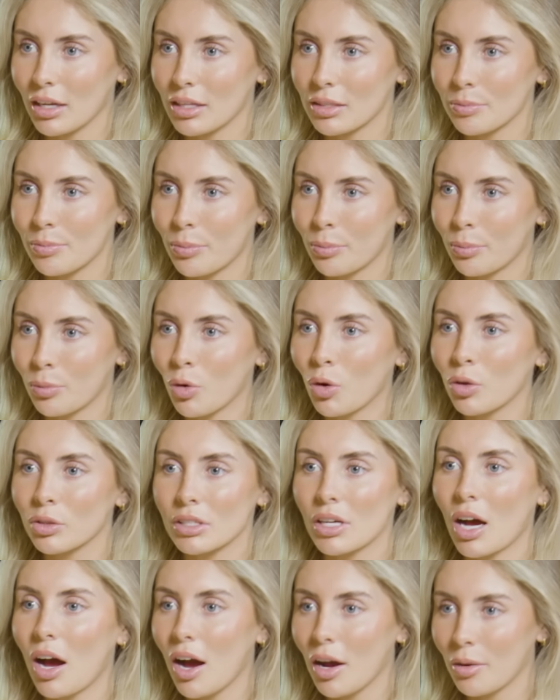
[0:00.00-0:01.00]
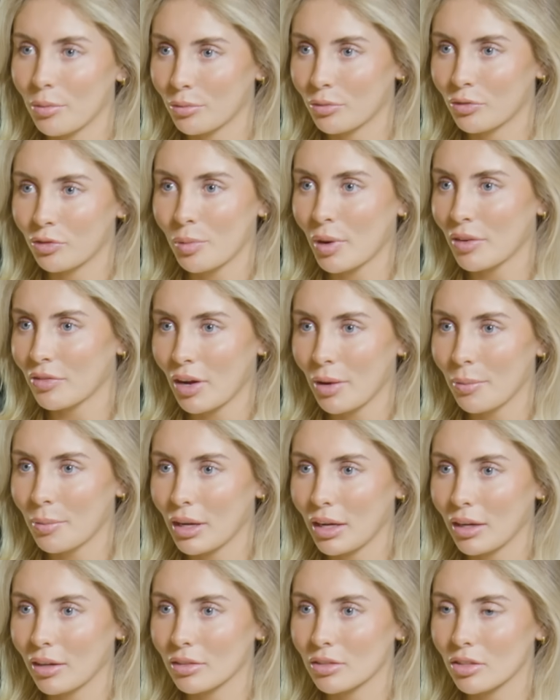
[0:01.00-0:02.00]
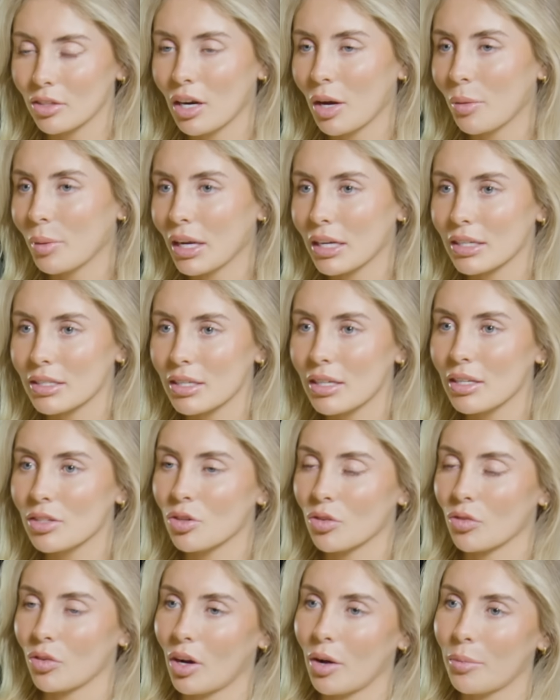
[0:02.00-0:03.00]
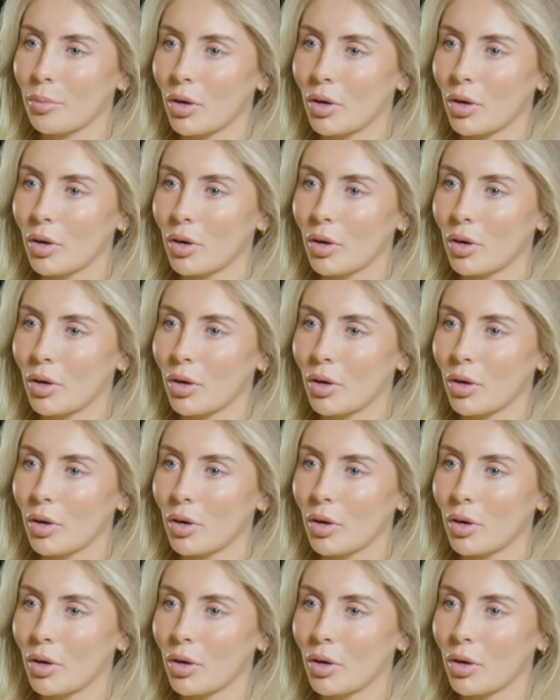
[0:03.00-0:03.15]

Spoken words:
has brought time for my family. So now we get to see each other a lot